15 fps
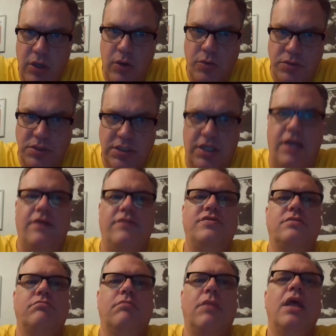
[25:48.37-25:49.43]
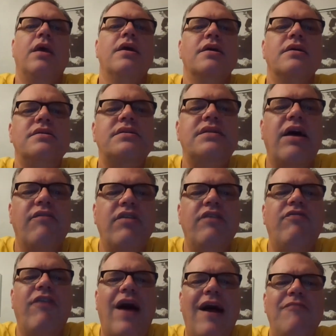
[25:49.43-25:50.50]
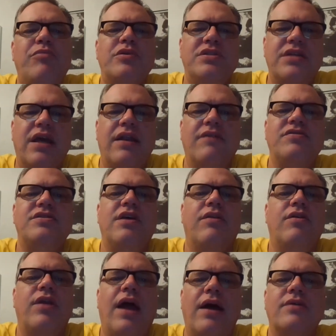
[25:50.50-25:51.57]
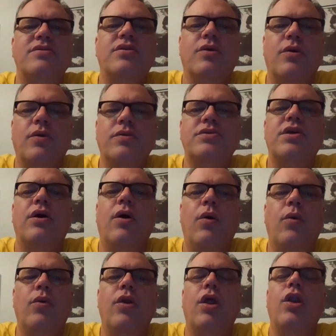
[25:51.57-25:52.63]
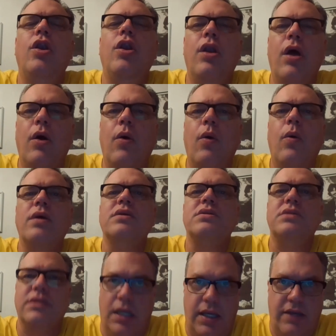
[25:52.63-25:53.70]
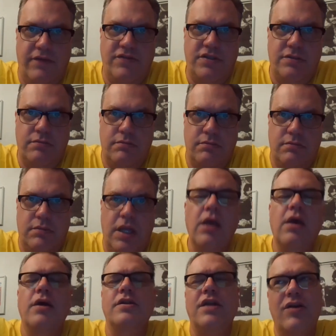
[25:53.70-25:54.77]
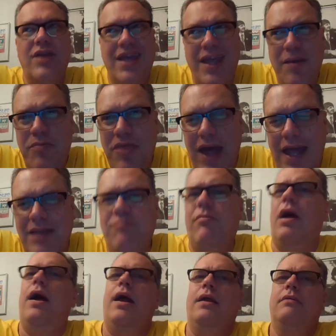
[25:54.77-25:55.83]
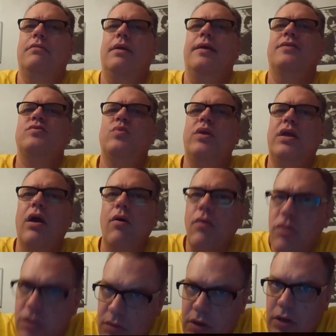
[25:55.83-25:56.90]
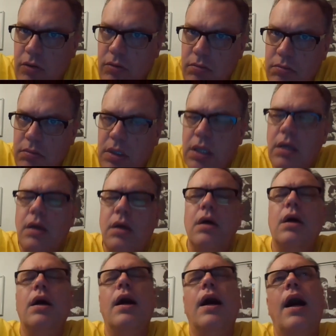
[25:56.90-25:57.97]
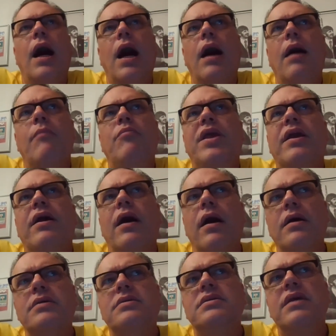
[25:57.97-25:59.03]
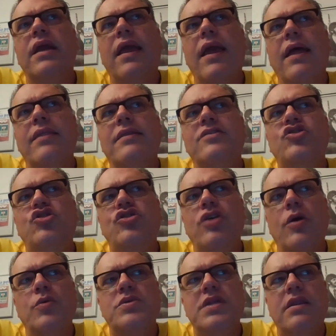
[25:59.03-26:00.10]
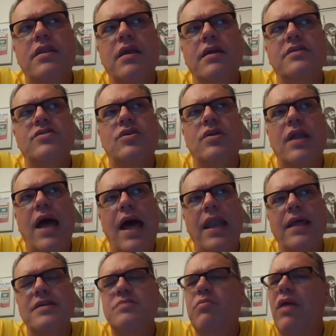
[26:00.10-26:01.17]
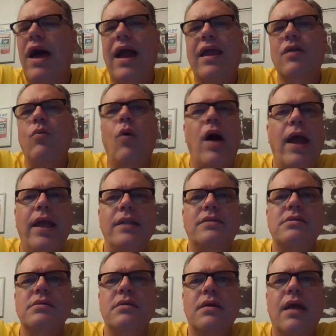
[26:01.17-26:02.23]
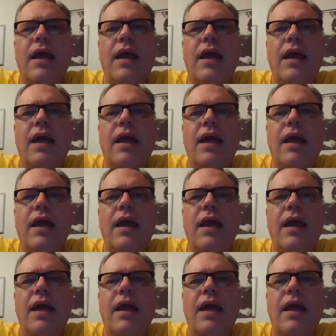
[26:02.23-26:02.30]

owned slaves. 75% of Southern households owned no slaves. Now keep that in mind as we go through, because again, this shows that things are not as black and white